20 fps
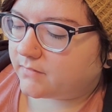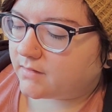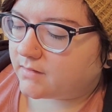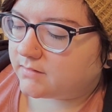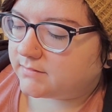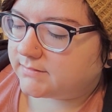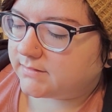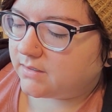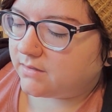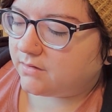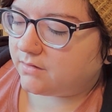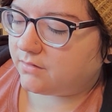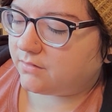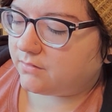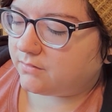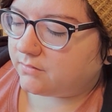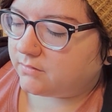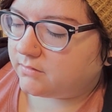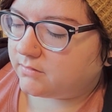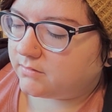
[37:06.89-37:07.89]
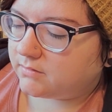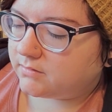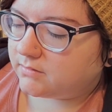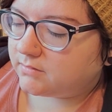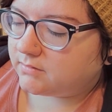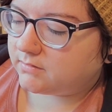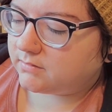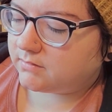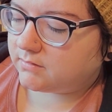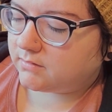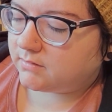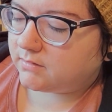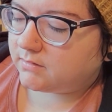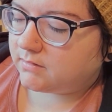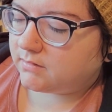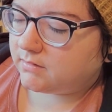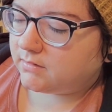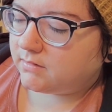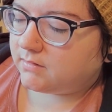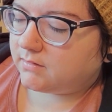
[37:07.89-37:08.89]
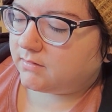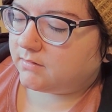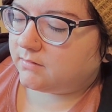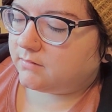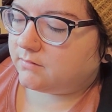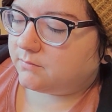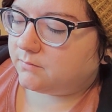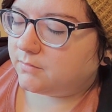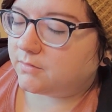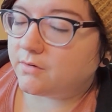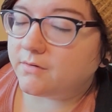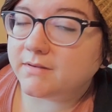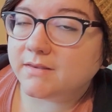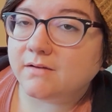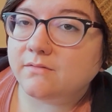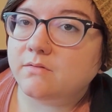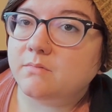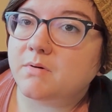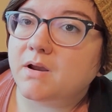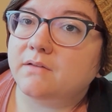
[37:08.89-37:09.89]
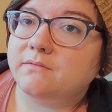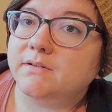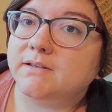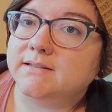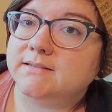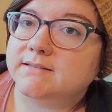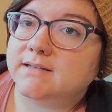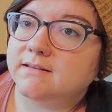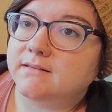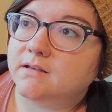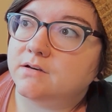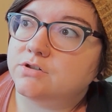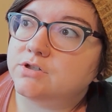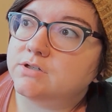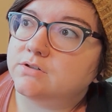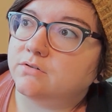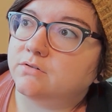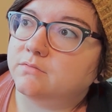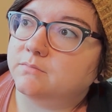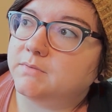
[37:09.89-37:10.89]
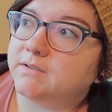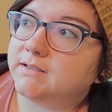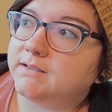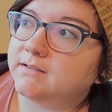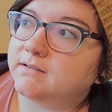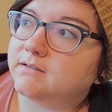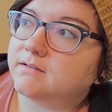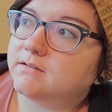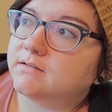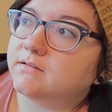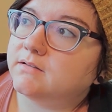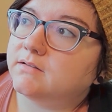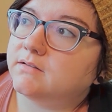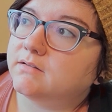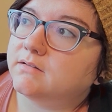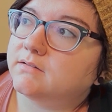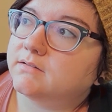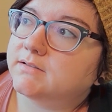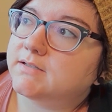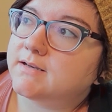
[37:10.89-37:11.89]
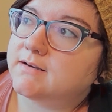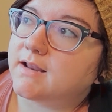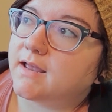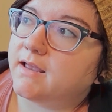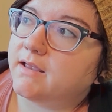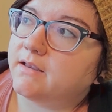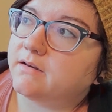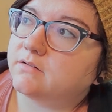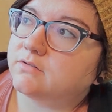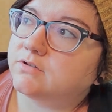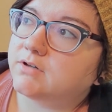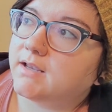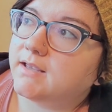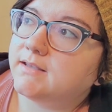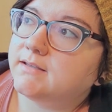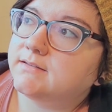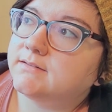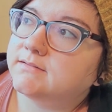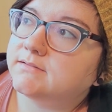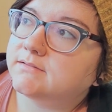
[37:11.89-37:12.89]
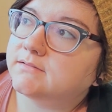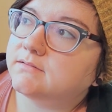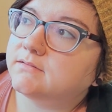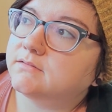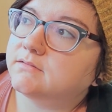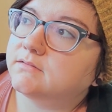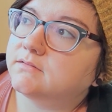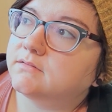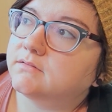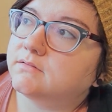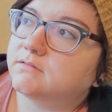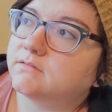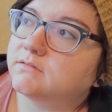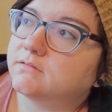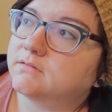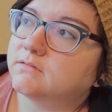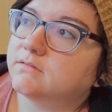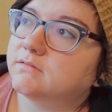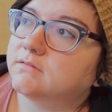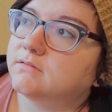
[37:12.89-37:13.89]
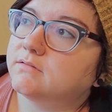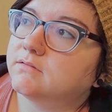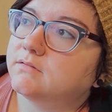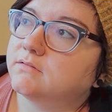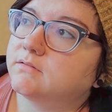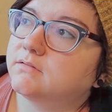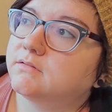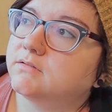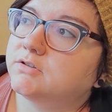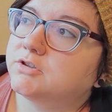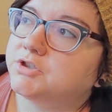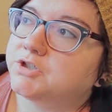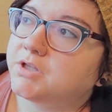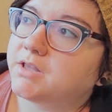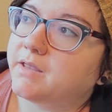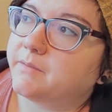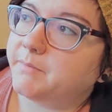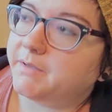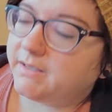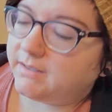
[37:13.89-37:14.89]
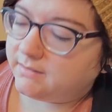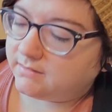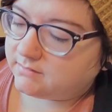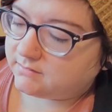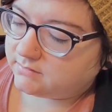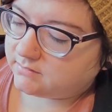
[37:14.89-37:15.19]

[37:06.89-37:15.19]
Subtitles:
So we're going there for breakfast, and then she told me to not dress schlubby,